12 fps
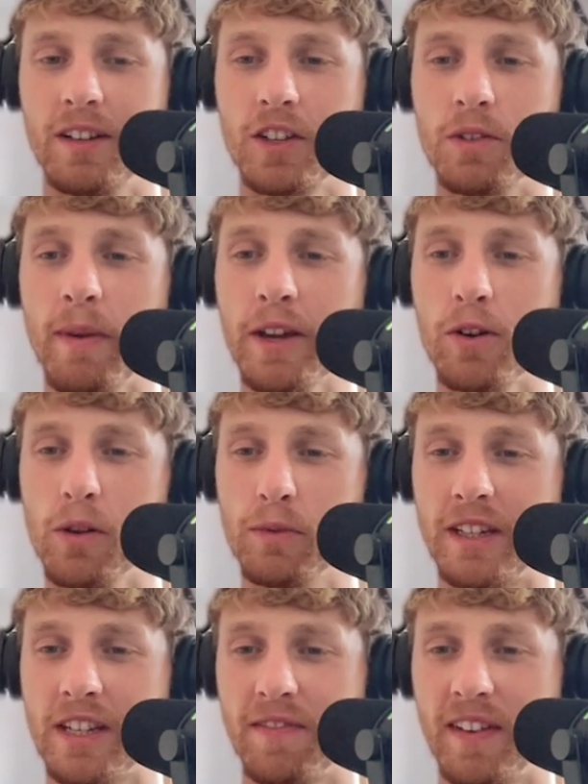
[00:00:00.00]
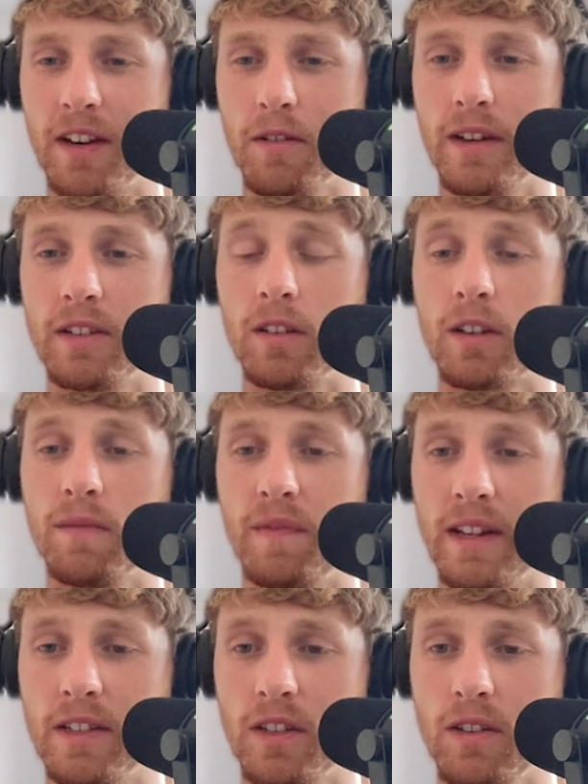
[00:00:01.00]
So my goal with this video is to
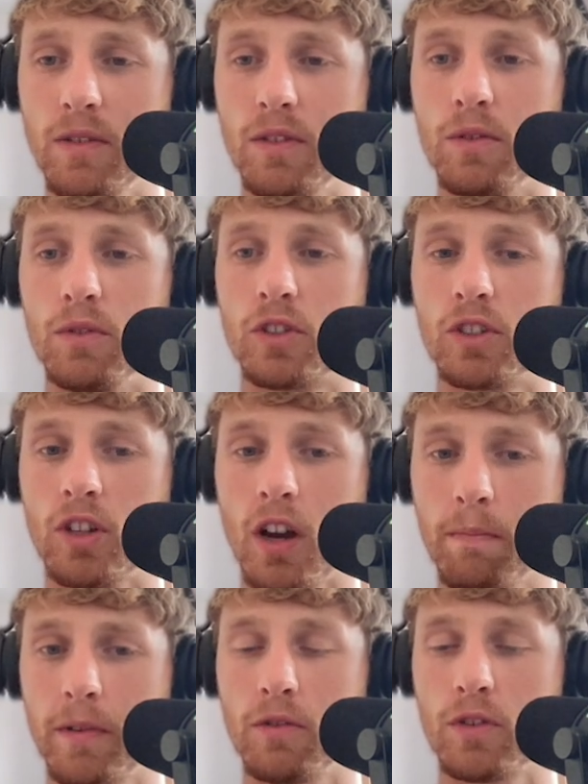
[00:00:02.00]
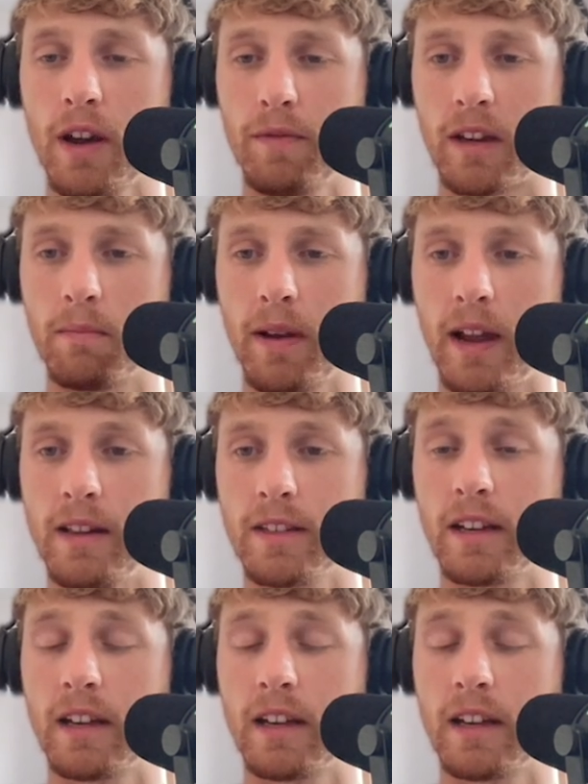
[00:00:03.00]
convince you to stop your traffic campaigns,